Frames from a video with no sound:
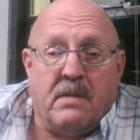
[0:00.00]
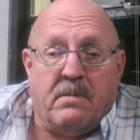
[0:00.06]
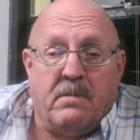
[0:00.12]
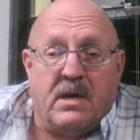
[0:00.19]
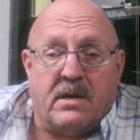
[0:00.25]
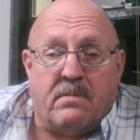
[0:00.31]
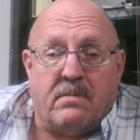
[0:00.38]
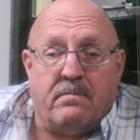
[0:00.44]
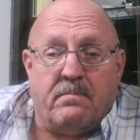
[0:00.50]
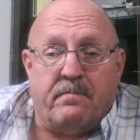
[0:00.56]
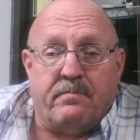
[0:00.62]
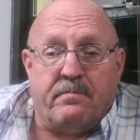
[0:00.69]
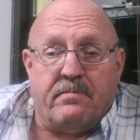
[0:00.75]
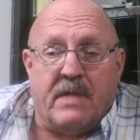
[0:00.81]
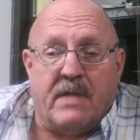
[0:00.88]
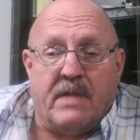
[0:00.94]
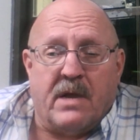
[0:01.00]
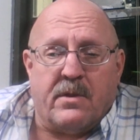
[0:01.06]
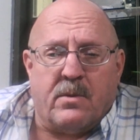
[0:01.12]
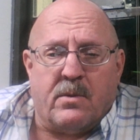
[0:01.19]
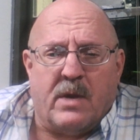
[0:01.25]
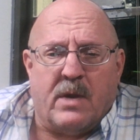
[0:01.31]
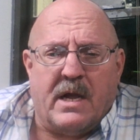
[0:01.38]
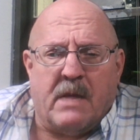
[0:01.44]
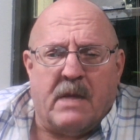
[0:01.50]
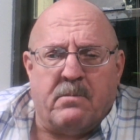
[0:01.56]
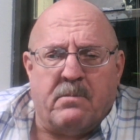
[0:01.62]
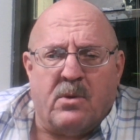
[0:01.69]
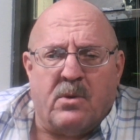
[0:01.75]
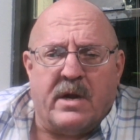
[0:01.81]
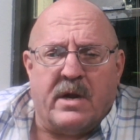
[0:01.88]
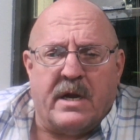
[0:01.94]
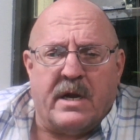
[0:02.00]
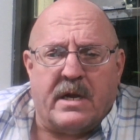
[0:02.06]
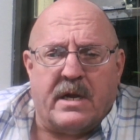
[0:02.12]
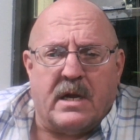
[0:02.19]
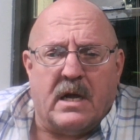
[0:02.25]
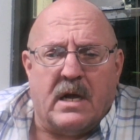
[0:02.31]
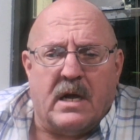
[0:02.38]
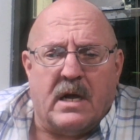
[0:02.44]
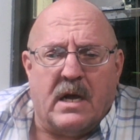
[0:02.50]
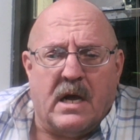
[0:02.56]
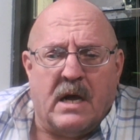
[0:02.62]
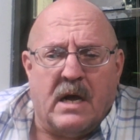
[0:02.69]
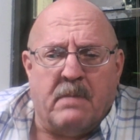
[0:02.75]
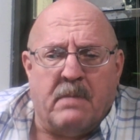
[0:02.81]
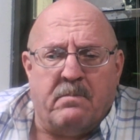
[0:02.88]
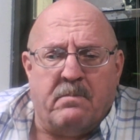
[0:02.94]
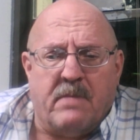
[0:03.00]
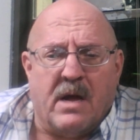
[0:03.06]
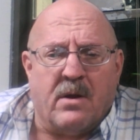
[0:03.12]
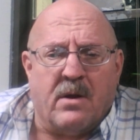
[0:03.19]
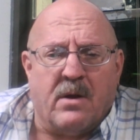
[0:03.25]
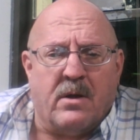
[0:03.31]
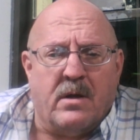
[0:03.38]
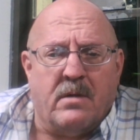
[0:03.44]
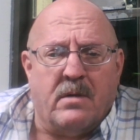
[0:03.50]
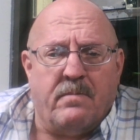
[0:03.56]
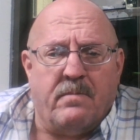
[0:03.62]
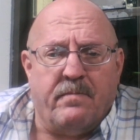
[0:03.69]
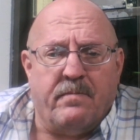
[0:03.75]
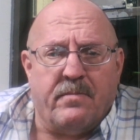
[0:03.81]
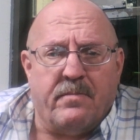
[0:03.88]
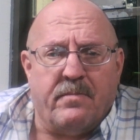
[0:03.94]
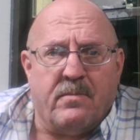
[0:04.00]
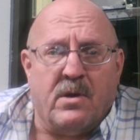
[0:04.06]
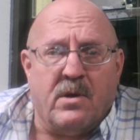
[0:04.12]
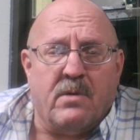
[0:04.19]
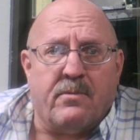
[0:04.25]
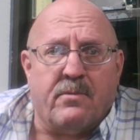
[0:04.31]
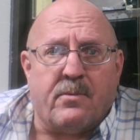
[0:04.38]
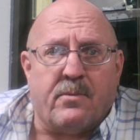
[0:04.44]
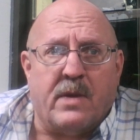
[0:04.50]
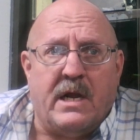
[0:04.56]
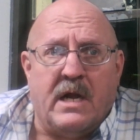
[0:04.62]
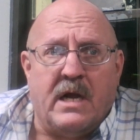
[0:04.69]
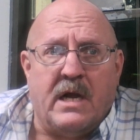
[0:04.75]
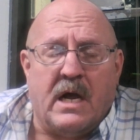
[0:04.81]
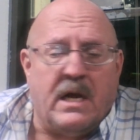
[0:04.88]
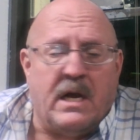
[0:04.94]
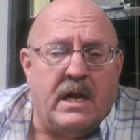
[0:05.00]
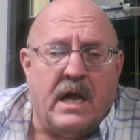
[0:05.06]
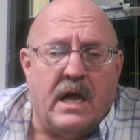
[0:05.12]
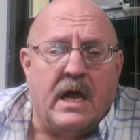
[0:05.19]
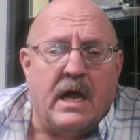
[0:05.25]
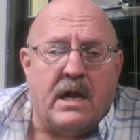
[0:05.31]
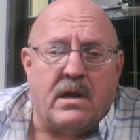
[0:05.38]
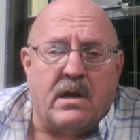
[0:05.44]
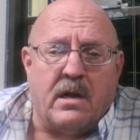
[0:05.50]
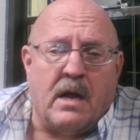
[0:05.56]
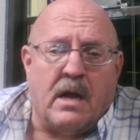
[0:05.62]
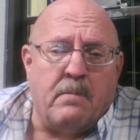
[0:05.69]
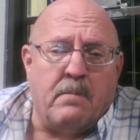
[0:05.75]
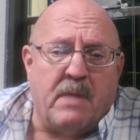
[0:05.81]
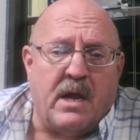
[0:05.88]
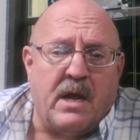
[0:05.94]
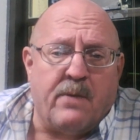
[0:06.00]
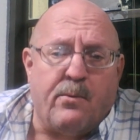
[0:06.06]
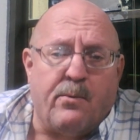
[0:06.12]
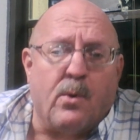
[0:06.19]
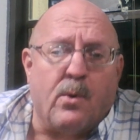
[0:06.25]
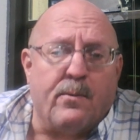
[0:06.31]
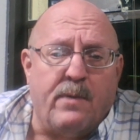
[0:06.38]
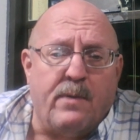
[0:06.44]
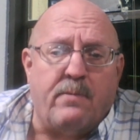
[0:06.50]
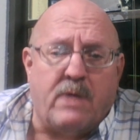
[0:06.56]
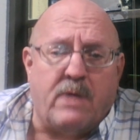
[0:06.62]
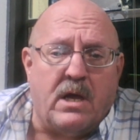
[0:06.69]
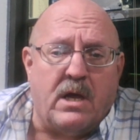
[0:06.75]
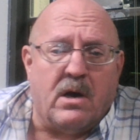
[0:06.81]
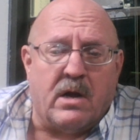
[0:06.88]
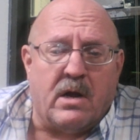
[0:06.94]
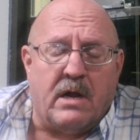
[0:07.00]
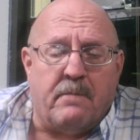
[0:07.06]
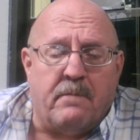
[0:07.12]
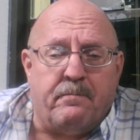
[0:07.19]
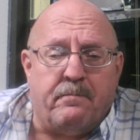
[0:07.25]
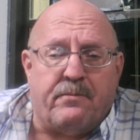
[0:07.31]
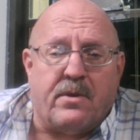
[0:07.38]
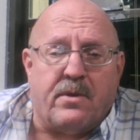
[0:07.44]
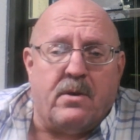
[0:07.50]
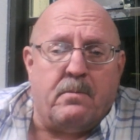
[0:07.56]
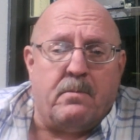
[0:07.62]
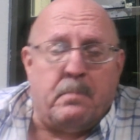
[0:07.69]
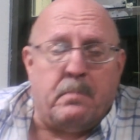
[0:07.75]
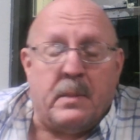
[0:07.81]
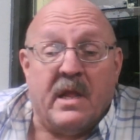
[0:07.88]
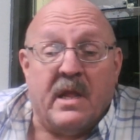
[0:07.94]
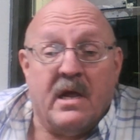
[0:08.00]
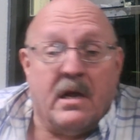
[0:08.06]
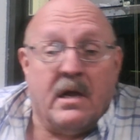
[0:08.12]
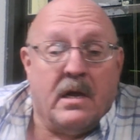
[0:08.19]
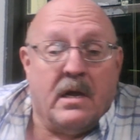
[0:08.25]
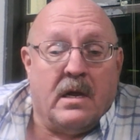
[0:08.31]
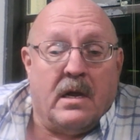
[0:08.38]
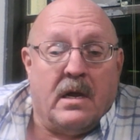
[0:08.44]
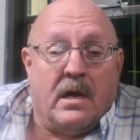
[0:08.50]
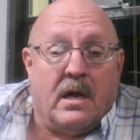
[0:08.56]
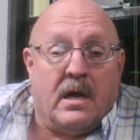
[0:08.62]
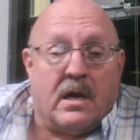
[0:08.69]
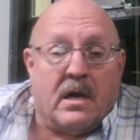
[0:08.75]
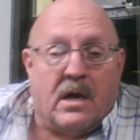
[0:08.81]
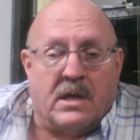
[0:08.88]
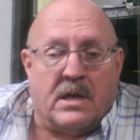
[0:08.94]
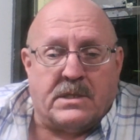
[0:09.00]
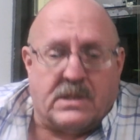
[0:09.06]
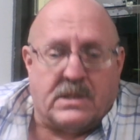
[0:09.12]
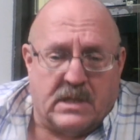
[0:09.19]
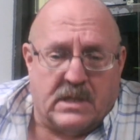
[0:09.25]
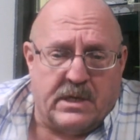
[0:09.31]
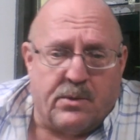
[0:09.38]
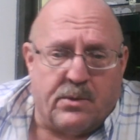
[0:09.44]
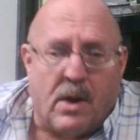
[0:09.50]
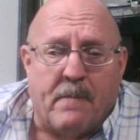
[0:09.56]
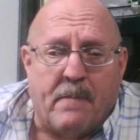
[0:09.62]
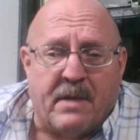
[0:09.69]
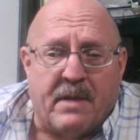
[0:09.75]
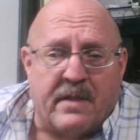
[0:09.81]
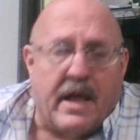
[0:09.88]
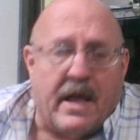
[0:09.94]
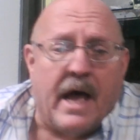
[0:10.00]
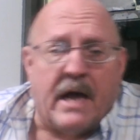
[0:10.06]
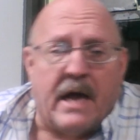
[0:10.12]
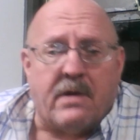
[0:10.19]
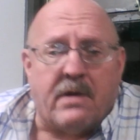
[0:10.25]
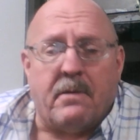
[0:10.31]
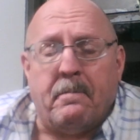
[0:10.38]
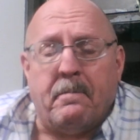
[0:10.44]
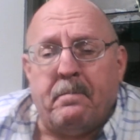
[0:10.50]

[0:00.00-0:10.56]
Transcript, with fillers: but now the way I'm doing it, uh, I'm down to well 398, and I'm paying 450 on it. So constantly dropping that.